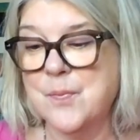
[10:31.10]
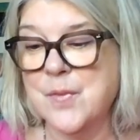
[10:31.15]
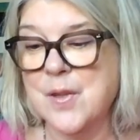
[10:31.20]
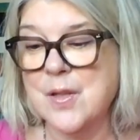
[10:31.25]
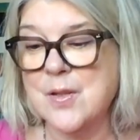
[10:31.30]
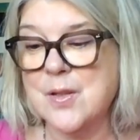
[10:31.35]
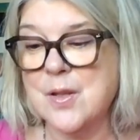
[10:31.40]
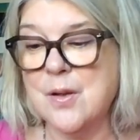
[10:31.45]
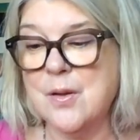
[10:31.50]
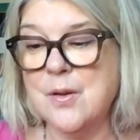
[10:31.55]

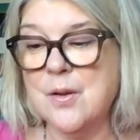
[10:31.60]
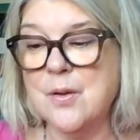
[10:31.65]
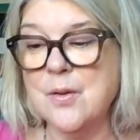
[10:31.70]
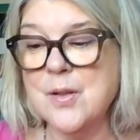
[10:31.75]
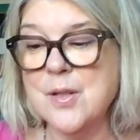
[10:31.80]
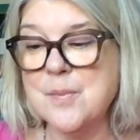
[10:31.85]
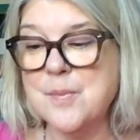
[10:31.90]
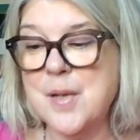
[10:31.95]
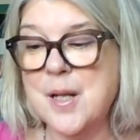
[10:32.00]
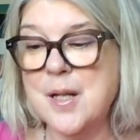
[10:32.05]
So long
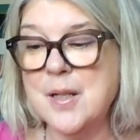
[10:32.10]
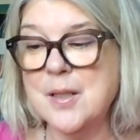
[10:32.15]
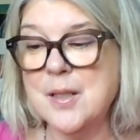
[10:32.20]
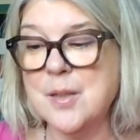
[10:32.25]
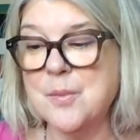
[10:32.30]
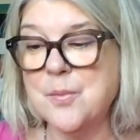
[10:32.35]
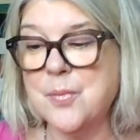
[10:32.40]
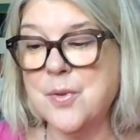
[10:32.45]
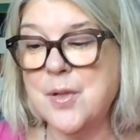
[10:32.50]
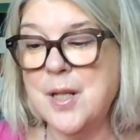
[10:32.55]
as men
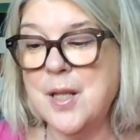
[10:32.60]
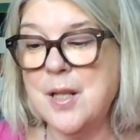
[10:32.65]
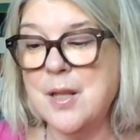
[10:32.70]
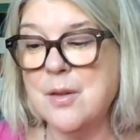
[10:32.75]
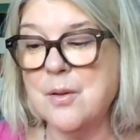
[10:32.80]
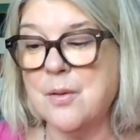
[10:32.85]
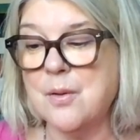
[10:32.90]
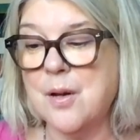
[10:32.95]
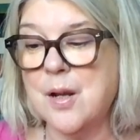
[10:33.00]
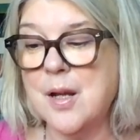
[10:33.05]
can breathe
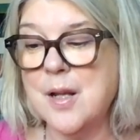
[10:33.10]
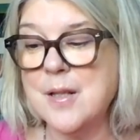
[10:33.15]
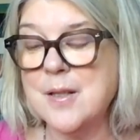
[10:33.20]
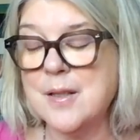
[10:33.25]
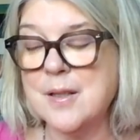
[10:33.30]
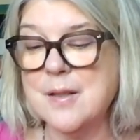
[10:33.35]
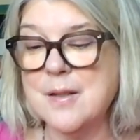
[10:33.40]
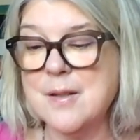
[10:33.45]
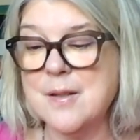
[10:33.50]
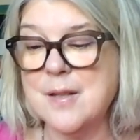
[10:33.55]
or eyes
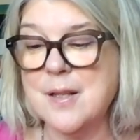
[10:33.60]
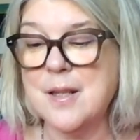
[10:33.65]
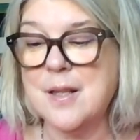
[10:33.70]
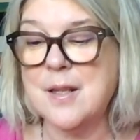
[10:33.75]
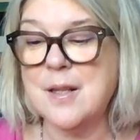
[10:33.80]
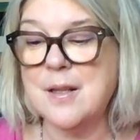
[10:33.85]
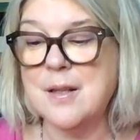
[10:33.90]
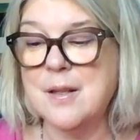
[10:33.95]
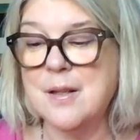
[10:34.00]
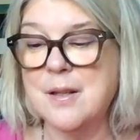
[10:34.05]
can
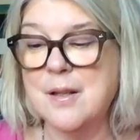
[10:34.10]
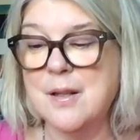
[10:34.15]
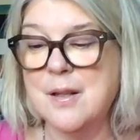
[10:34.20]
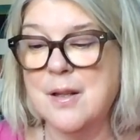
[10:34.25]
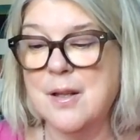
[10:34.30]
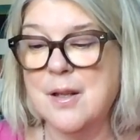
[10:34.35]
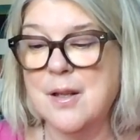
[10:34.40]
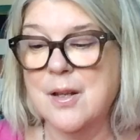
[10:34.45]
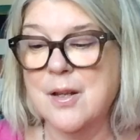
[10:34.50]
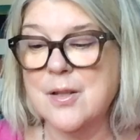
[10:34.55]
see,
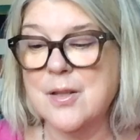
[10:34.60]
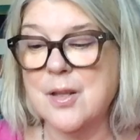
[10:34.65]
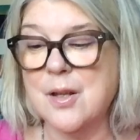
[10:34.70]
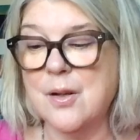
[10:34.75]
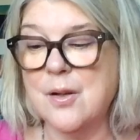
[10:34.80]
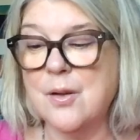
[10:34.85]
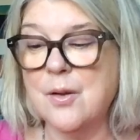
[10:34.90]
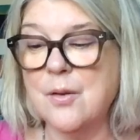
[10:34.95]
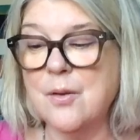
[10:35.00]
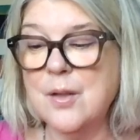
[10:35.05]
so
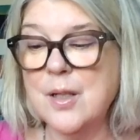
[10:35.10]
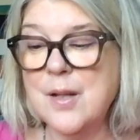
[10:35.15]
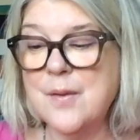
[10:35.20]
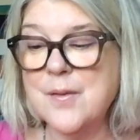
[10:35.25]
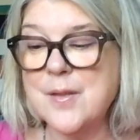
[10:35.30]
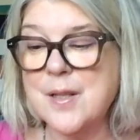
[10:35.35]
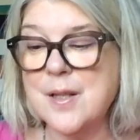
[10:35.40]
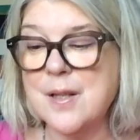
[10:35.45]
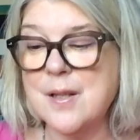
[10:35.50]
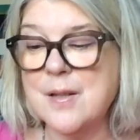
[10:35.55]
long lives
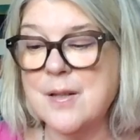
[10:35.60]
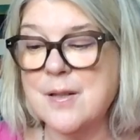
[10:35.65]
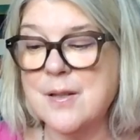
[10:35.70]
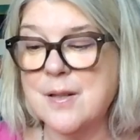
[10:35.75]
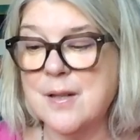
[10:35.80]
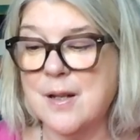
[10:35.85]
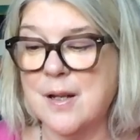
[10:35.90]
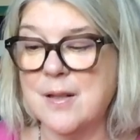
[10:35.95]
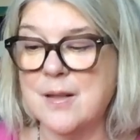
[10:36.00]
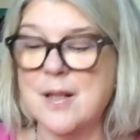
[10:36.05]
this,
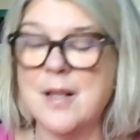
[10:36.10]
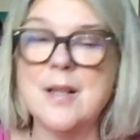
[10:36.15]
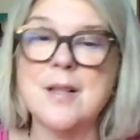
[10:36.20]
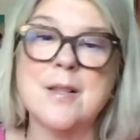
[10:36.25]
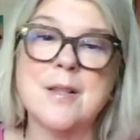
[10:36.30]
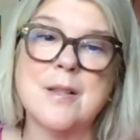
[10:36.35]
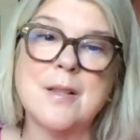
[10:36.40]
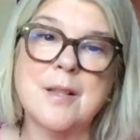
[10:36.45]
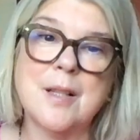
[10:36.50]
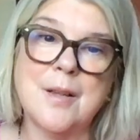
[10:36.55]
and
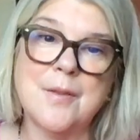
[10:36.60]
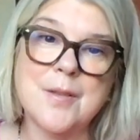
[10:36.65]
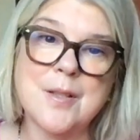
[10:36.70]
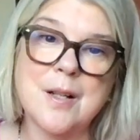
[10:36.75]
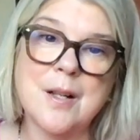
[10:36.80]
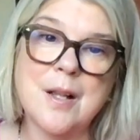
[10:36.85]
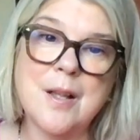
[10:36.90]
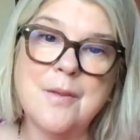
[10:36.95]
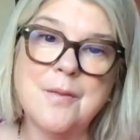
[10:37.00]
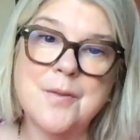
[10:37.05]
this gives
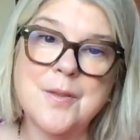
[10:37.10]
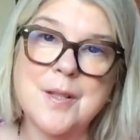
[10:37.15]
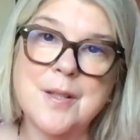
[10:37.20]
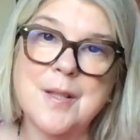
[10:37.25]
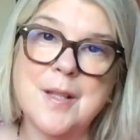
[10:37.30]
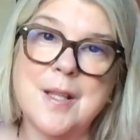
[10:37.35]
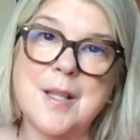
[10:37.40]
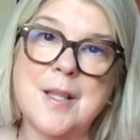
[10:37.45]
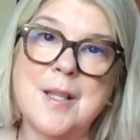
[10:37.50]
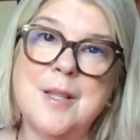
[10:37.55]
life to
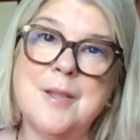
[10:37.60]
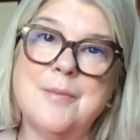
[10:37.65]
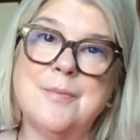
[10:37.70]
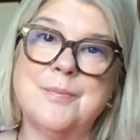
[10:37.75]
thee.